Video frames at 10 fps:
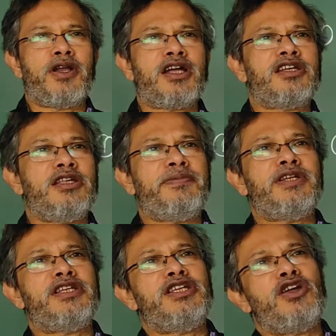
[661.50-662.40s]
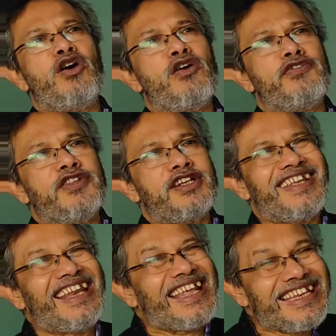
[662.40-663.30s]
productivity of the
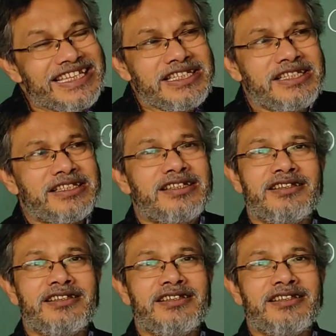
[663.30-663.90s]
tenant